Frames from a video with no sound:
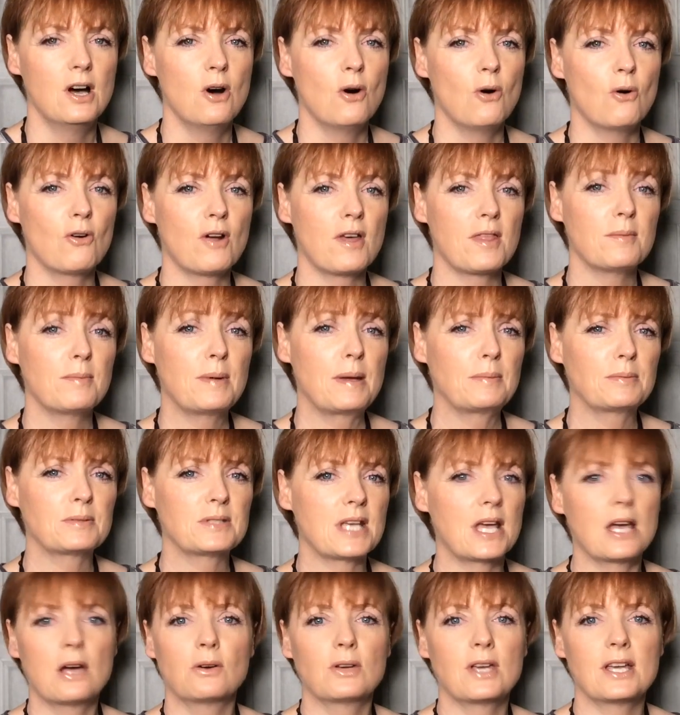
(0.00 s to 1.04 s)
Or other people
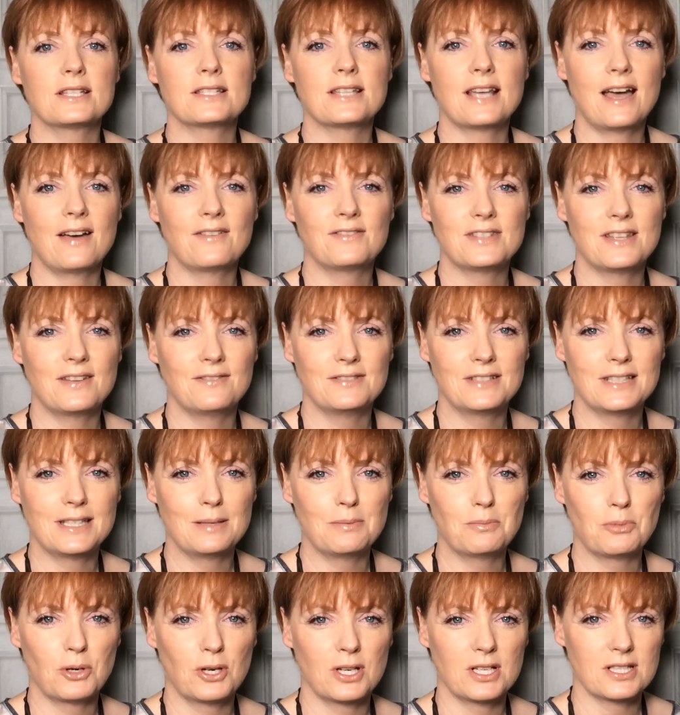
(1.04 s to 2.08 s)
say, oh yes, I have
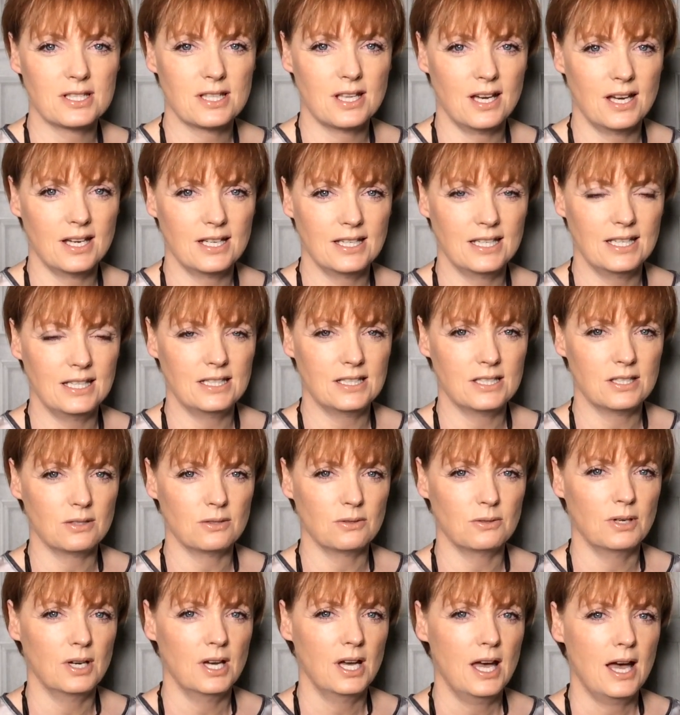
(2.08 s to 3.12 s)
17 products that I need
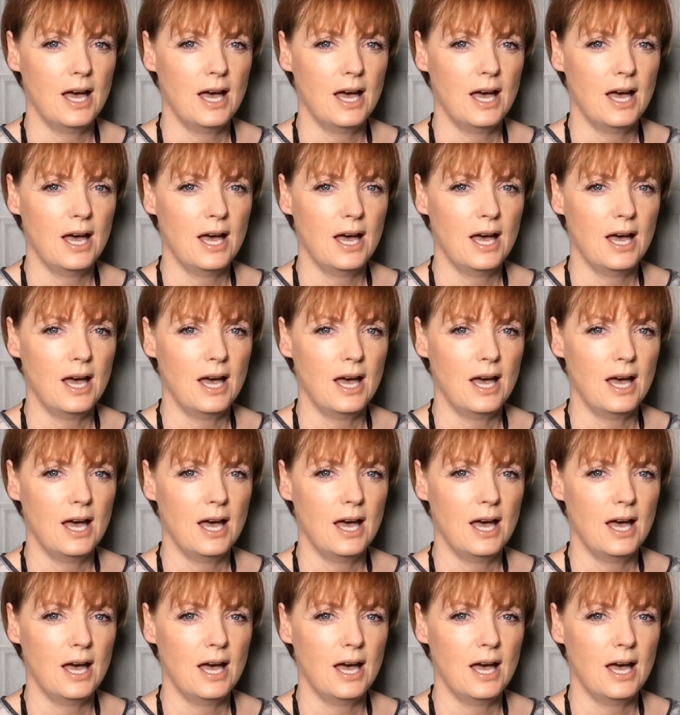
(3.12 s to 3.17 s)
to